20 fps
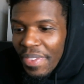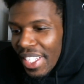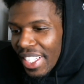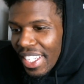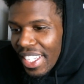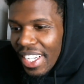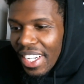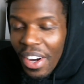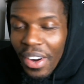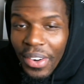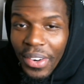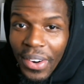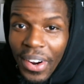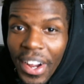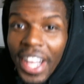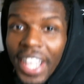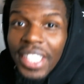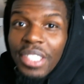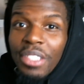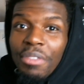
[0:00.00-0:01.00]
go
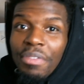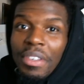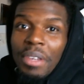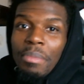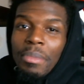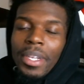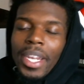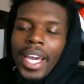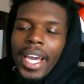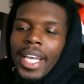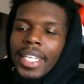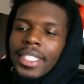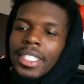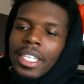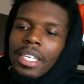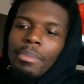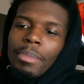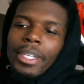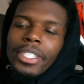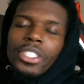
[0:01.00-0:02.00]
crazy. You feel me? Like I
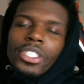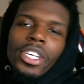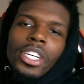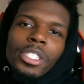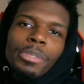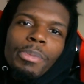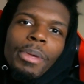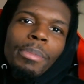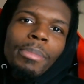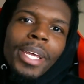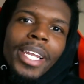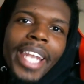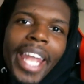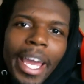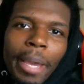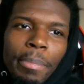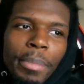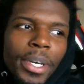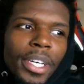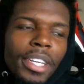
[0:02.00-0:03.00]
said, make sure y'all spam that
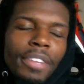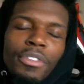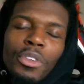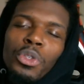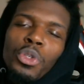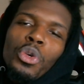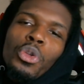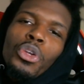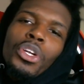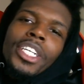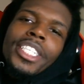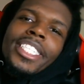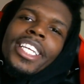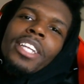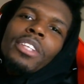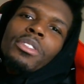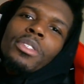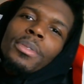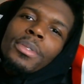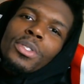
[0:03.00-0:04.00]
like button. If you're new to the
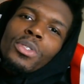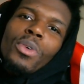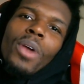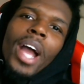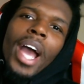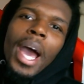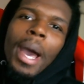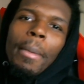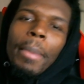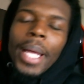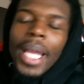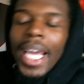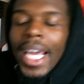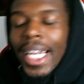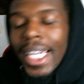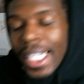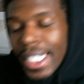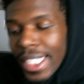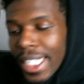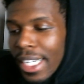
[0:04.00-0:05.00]
channel, subscribe.
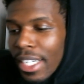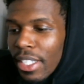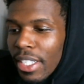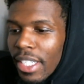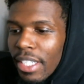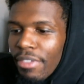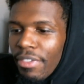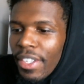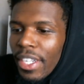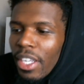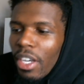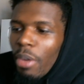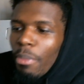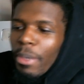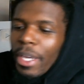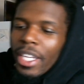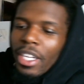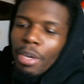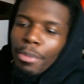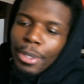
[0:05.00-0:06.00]
Let's get into this video,
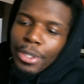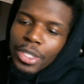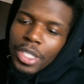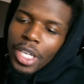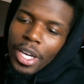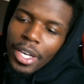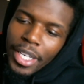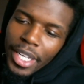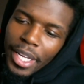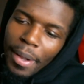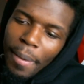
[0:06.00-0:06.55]
man. No more talking.